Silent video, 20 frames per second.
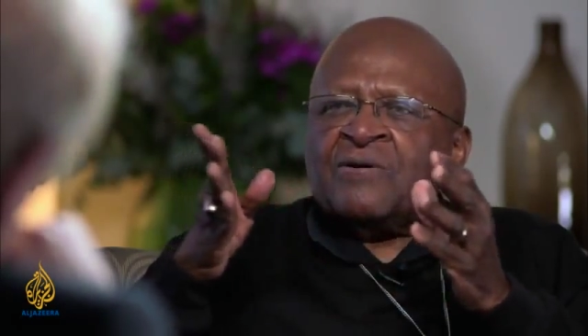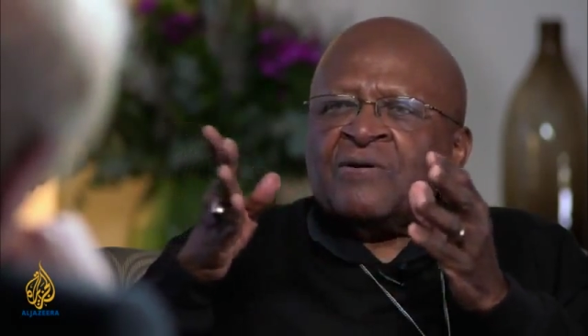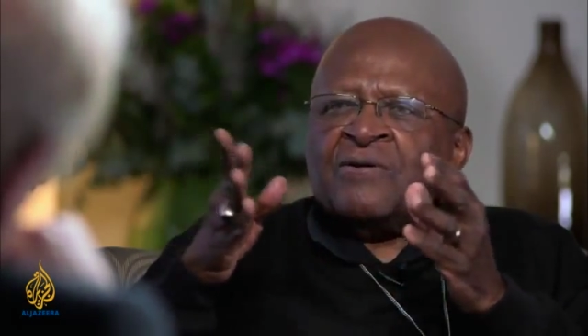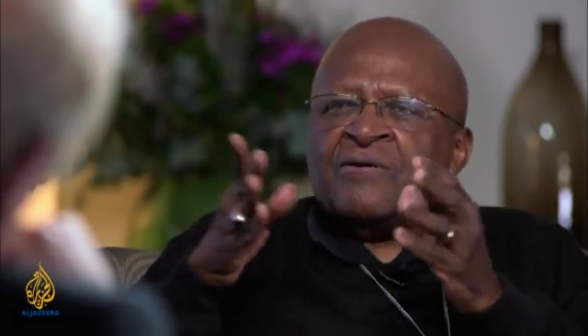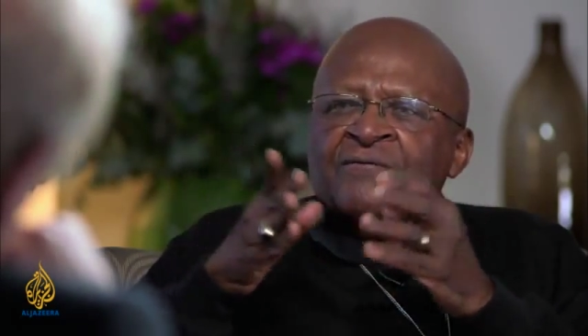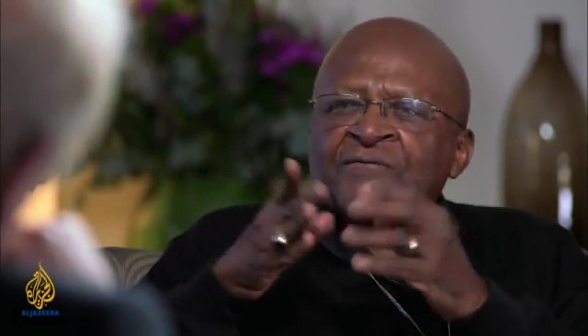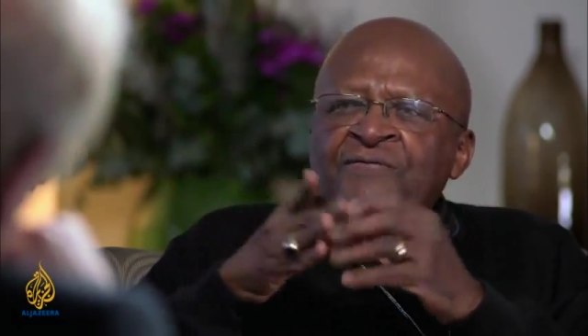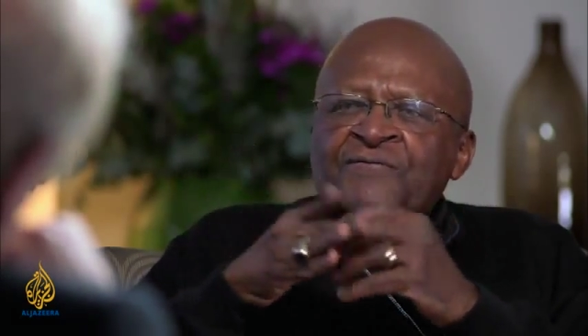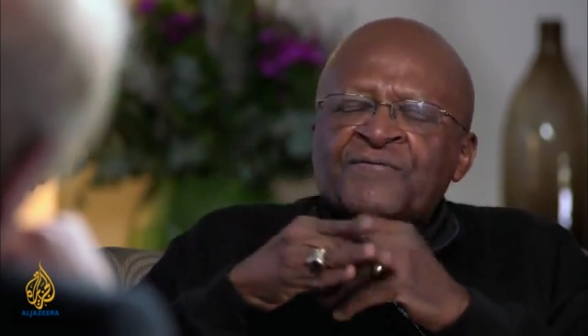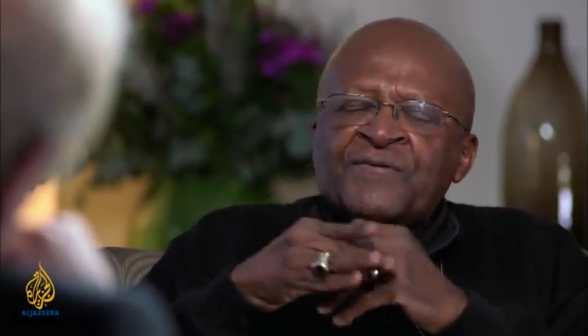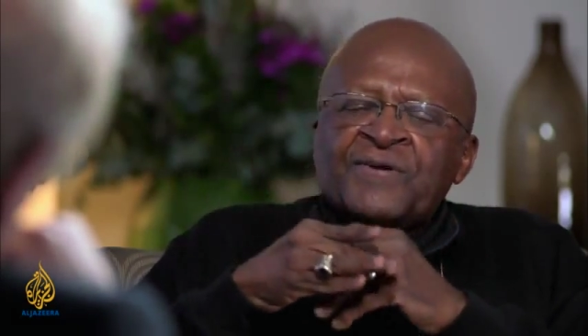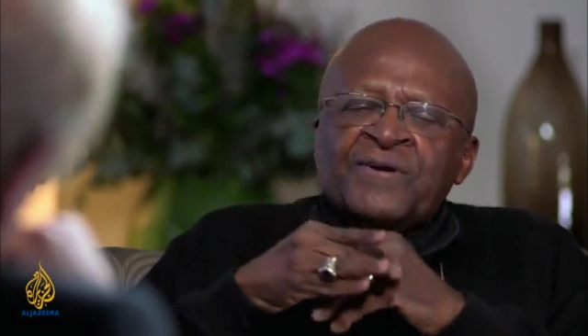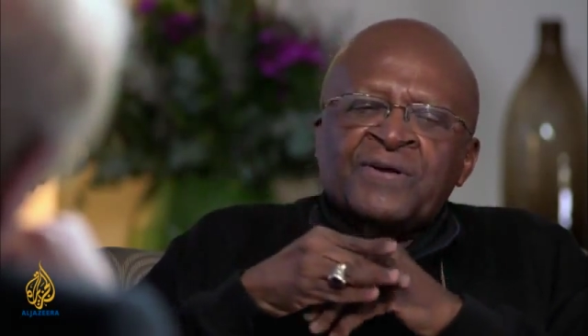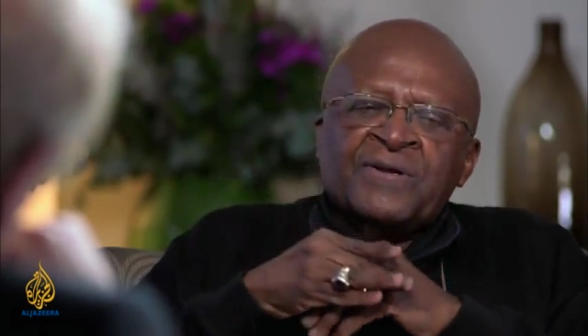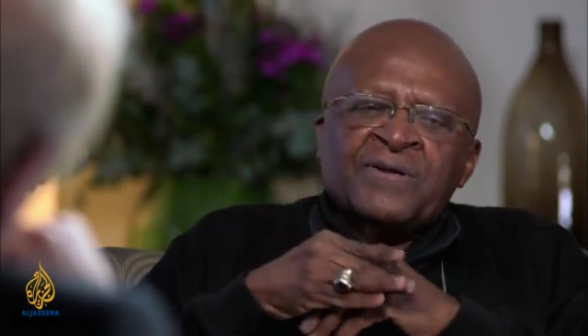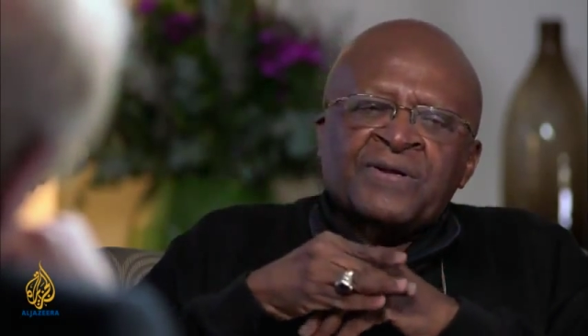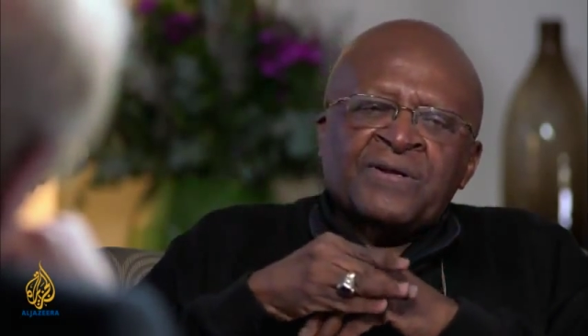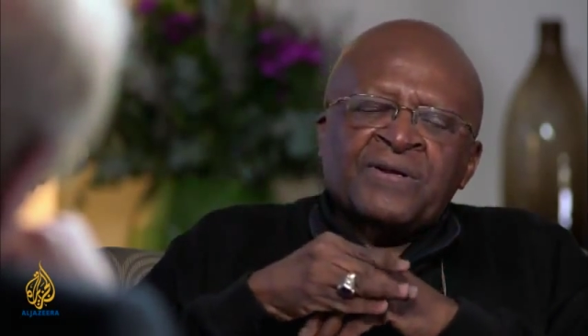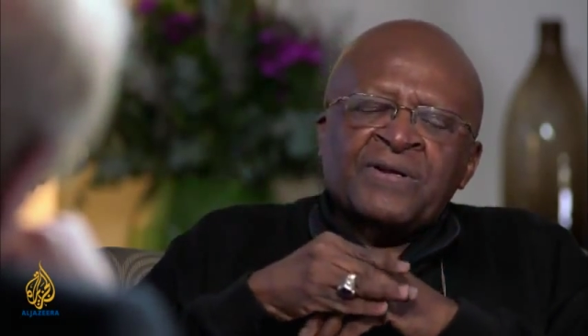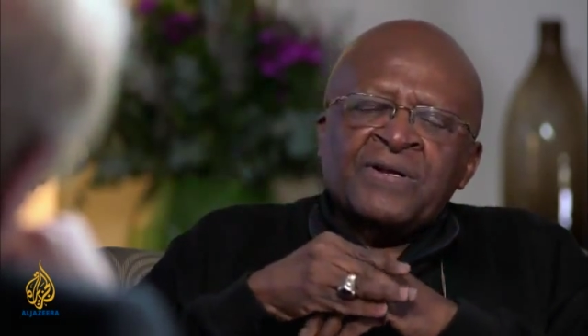of
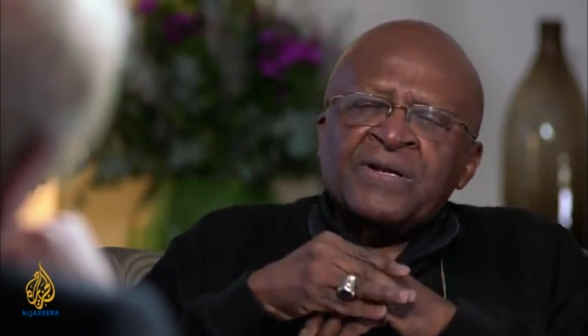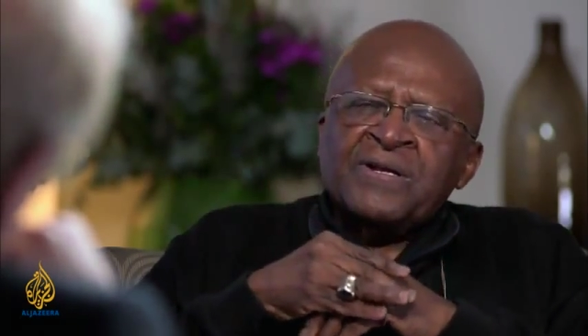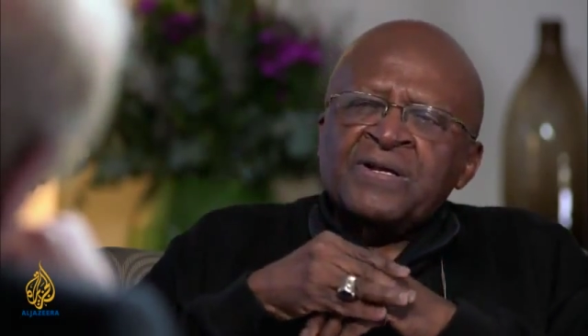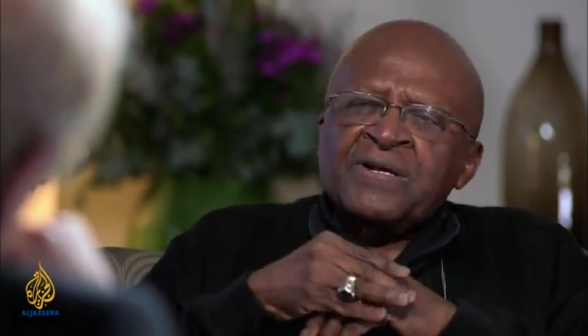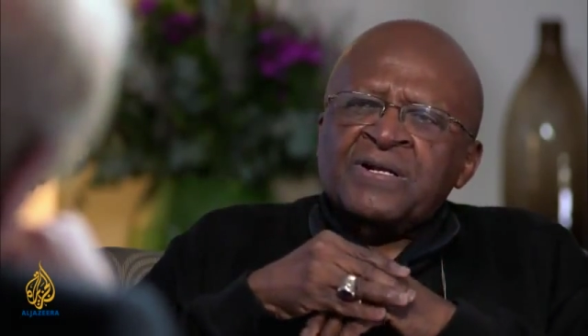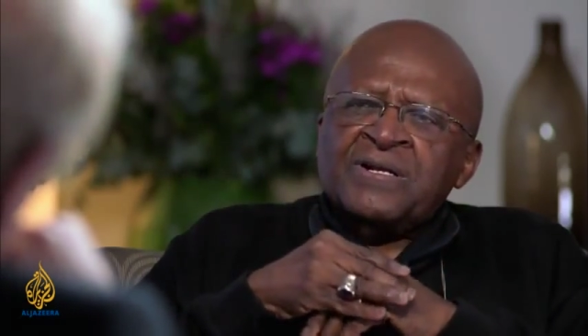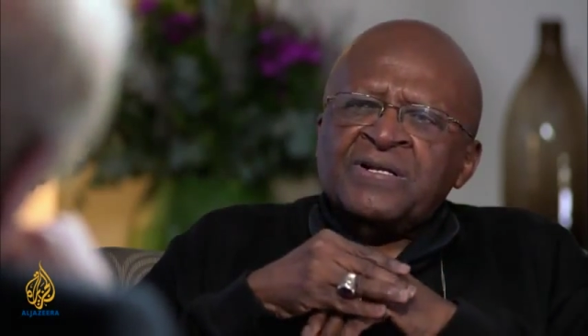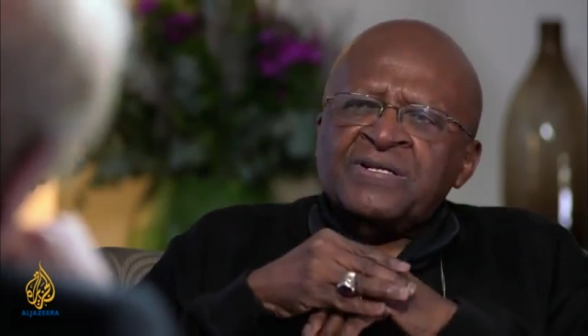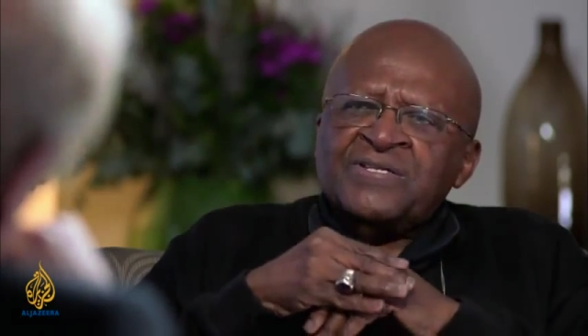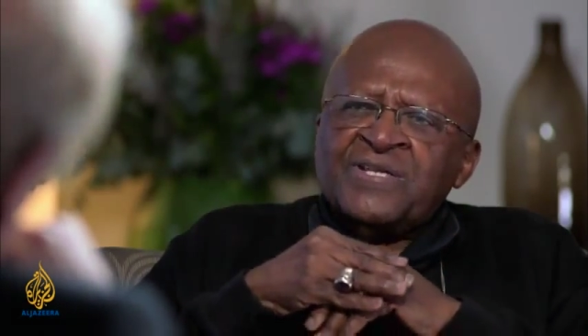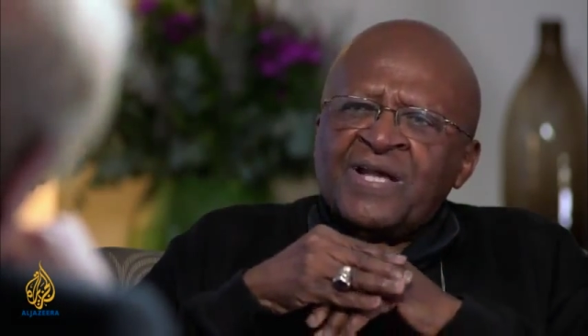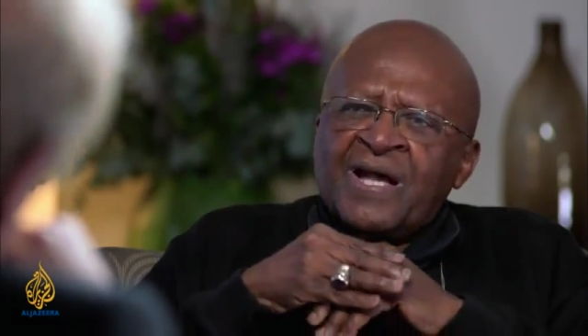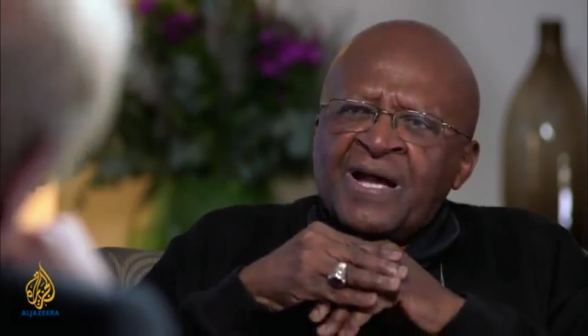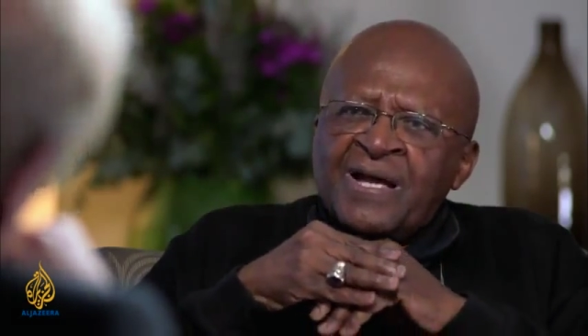Chris